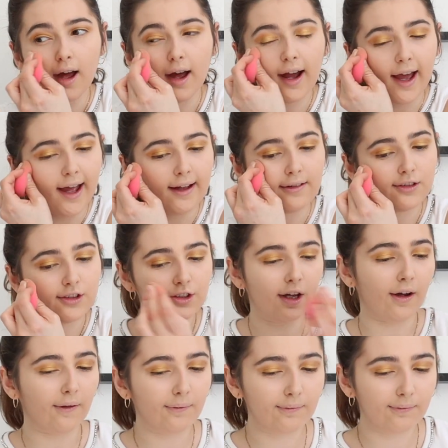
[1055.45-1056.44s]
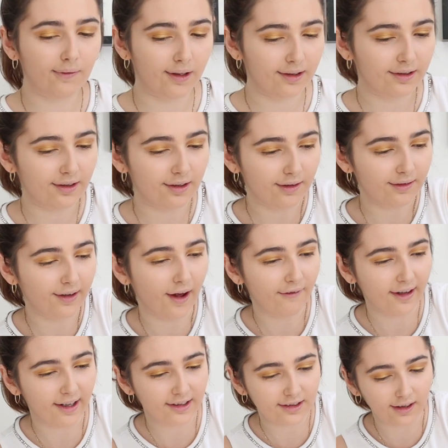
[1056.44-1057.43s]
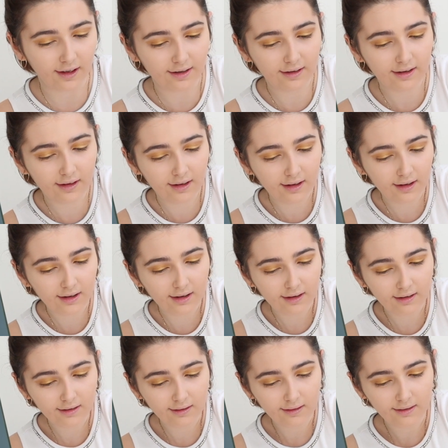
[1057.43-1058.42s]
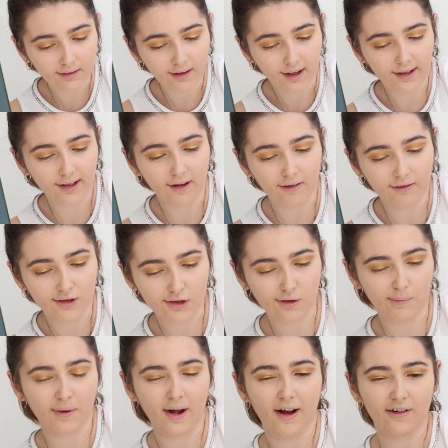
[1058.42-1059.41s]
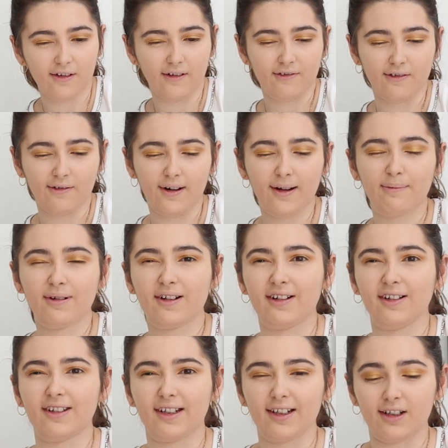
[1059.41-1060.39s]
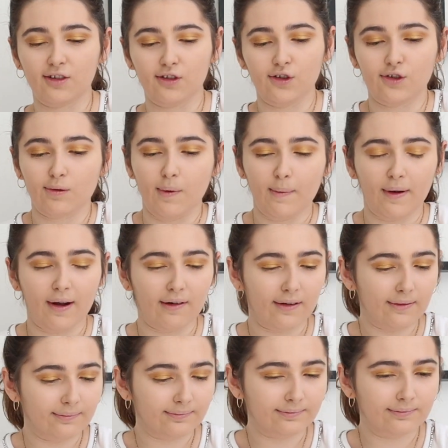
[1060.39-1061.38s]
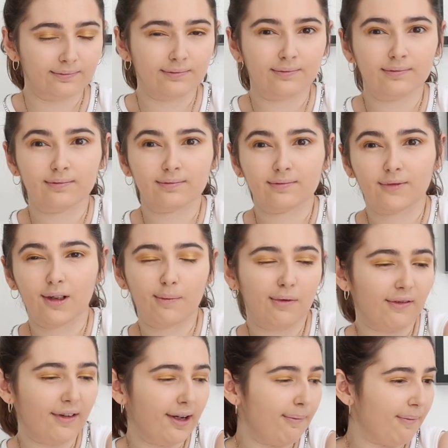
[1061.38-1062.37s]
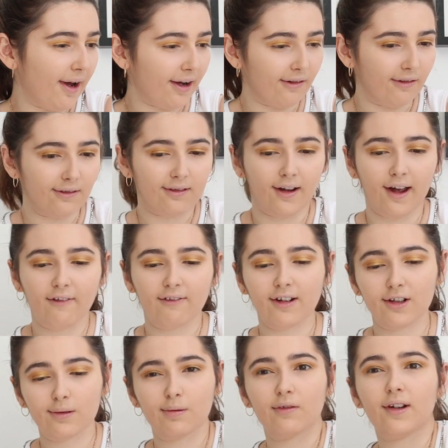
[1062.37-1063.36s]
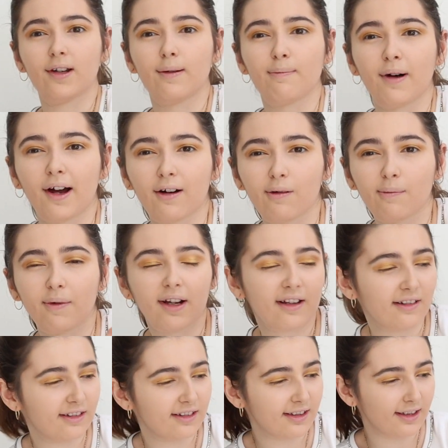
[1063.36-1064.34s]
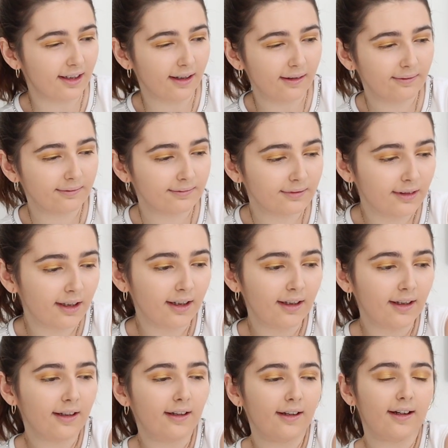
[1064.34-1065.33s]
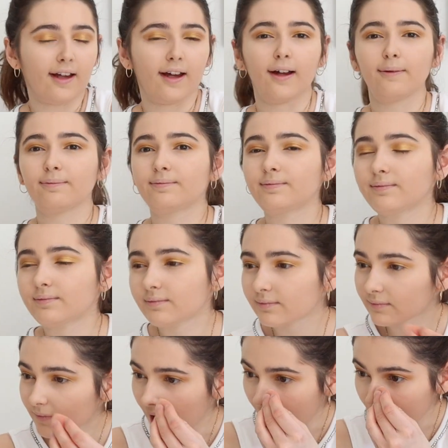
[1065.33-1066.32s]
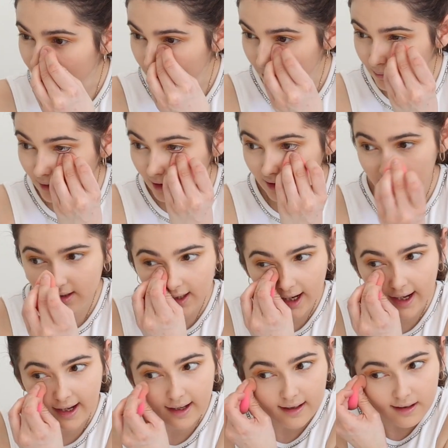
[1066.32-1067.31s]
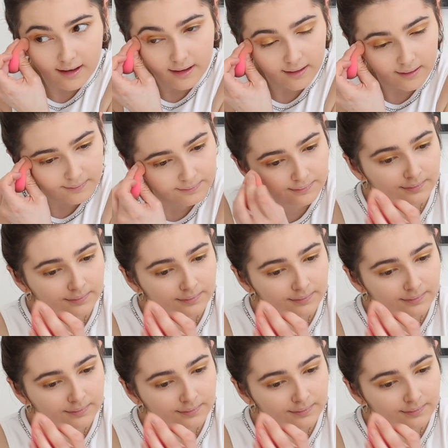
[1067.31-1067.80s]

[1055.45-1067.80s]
Okay, so now that's done. And now I've just got powder everywhere because I didn't use all my powder. I'm going to put the lid back on. I haven't actually put the lid back on my concealer. Okay. And then I'm going to take